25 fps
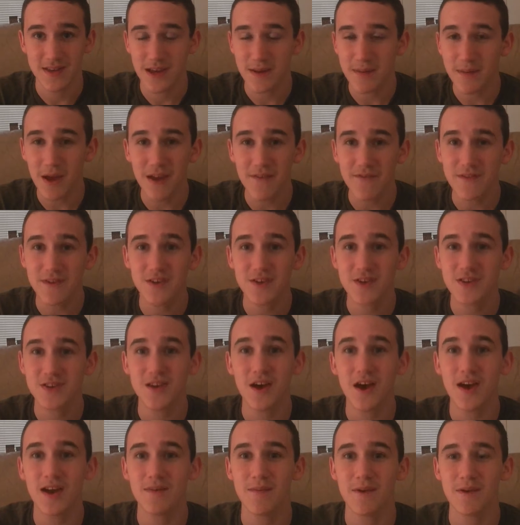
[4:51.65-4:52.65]
I'm not even just
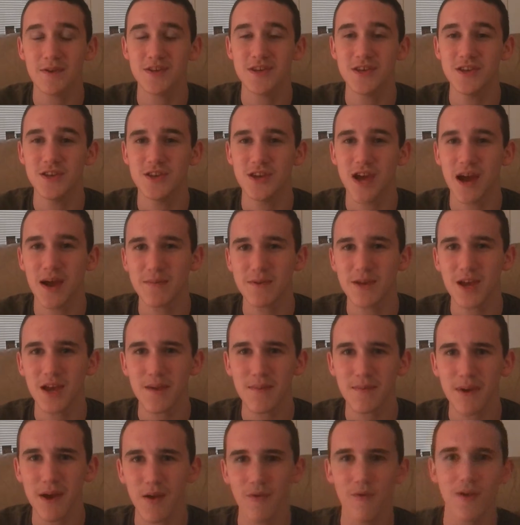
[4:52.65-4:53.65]
talking about CGI. I'm talking
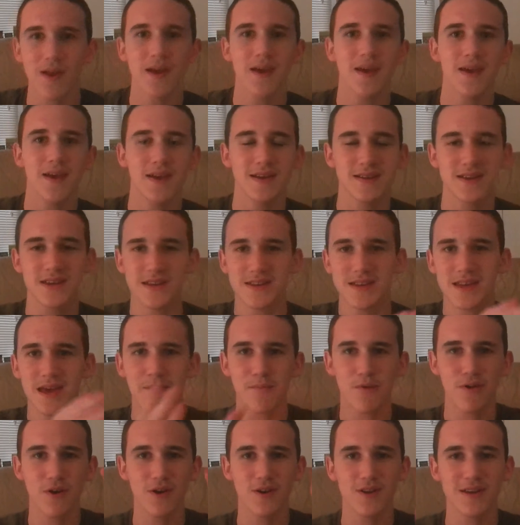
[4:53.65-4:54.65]
about its
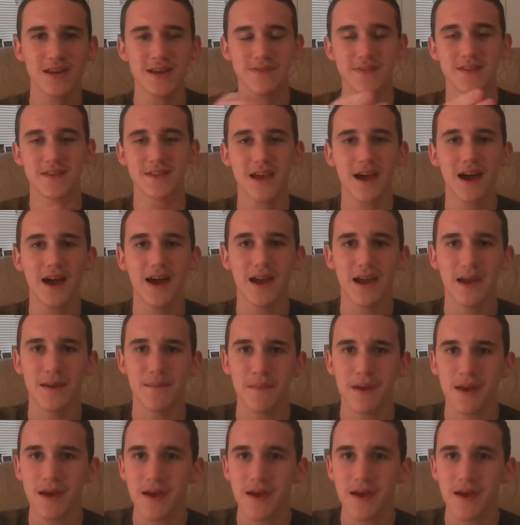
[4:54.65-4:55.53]
contemporaries at the time.